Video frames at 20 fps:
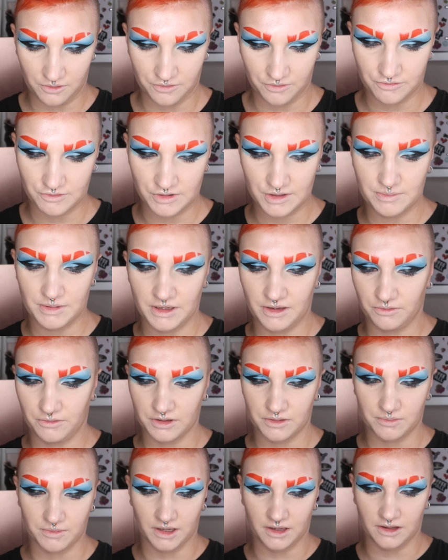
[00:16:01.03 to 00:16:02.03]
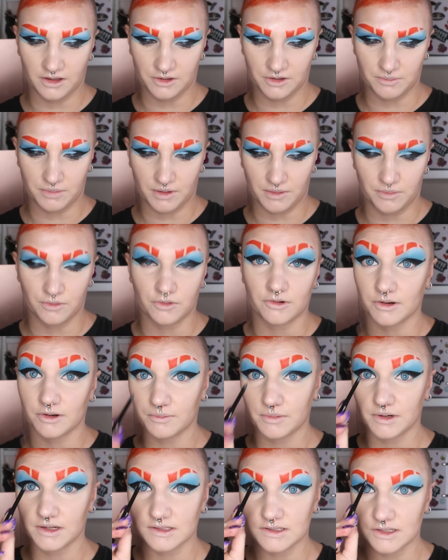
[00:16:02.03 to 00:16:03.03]
freebie with my ColourPop order,
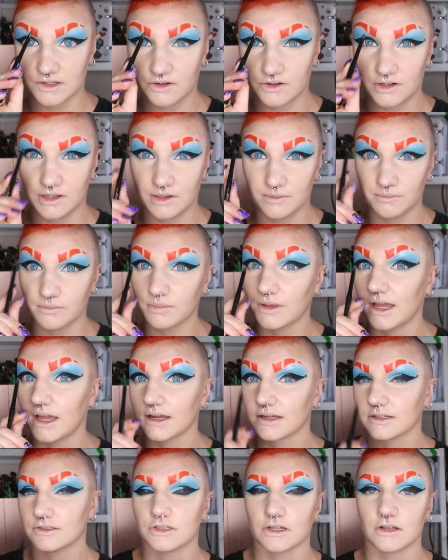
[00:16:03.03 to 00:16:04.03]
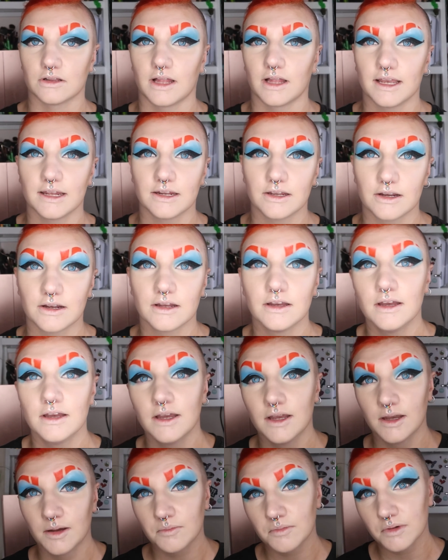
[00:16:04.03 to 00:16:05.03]
but it's a cream black gel liner.
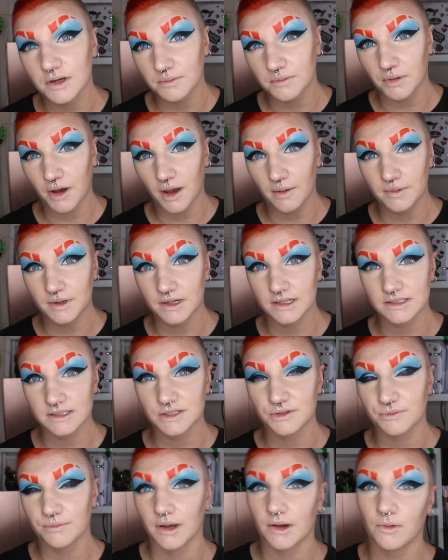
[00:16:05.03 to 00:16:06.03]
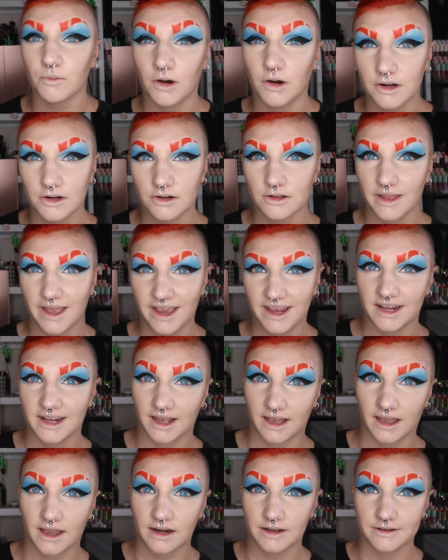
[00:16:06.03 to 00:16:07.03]
I'm going to pop it into my waterline
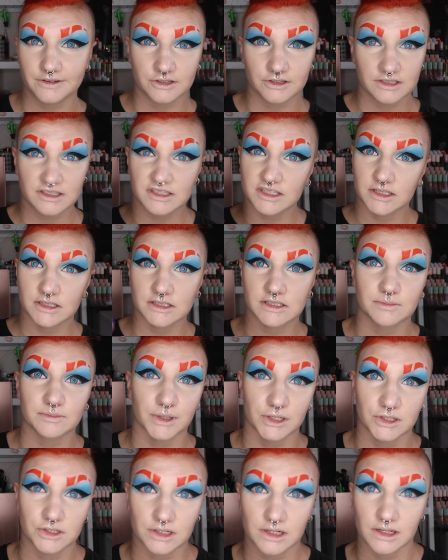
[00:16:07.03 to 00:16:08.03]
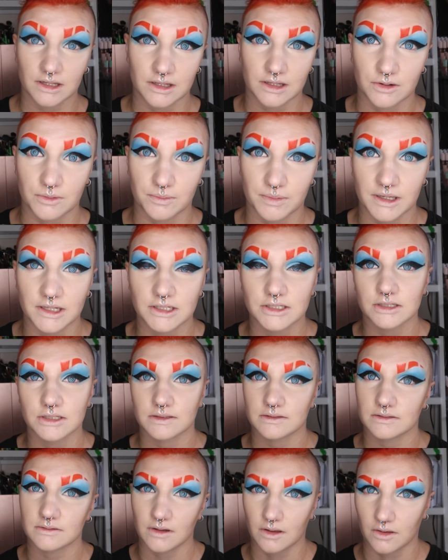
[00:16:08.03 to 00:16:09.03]
and kind of just smudge it a little bit
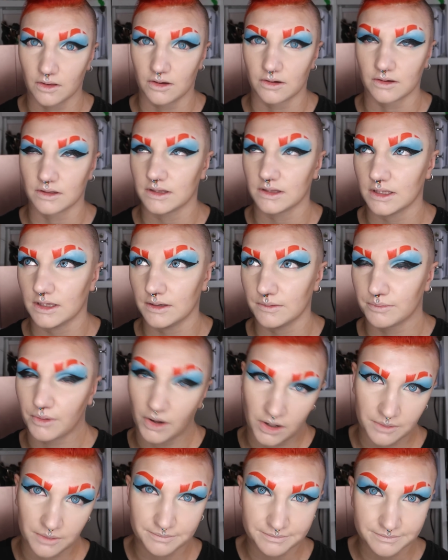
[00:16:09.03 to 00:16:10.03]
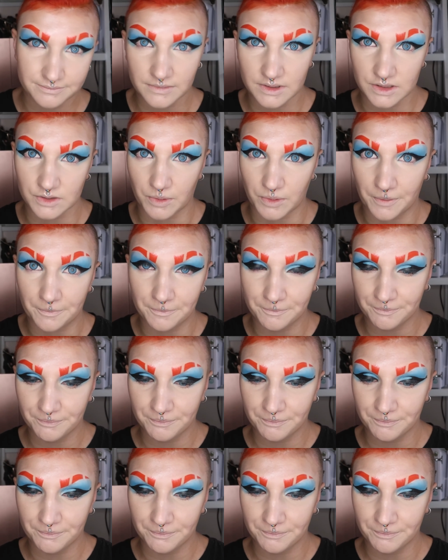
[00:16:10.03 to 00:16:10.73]
along the bottom as well.